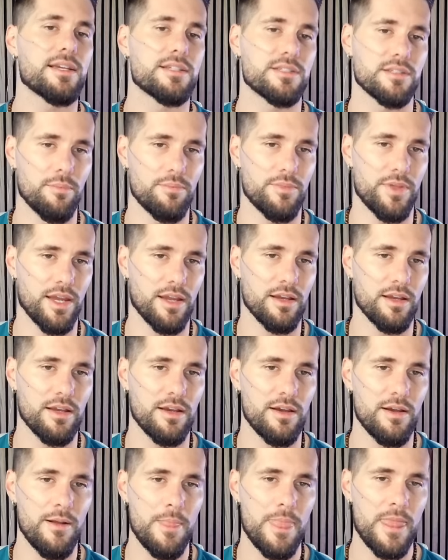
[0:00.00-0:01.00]
something.
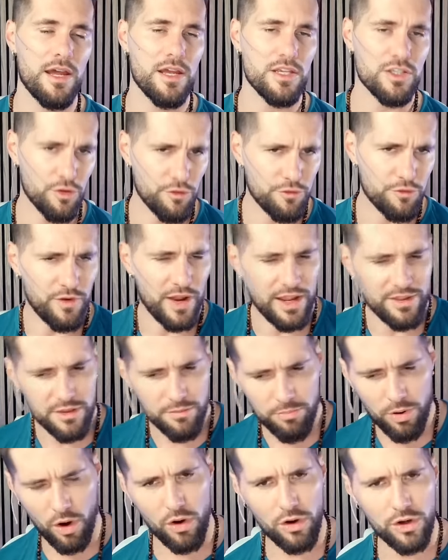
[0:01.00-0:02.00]
So find the
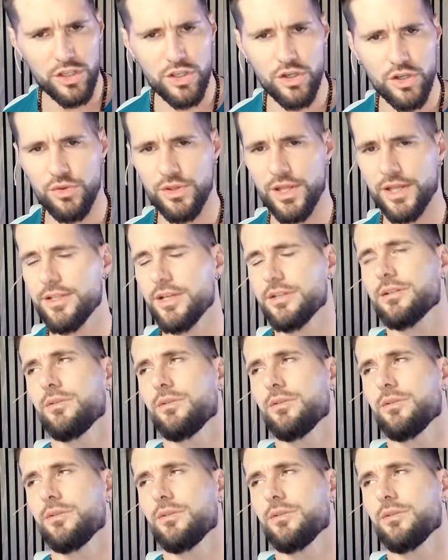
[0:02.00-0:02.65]
part of you that doesn't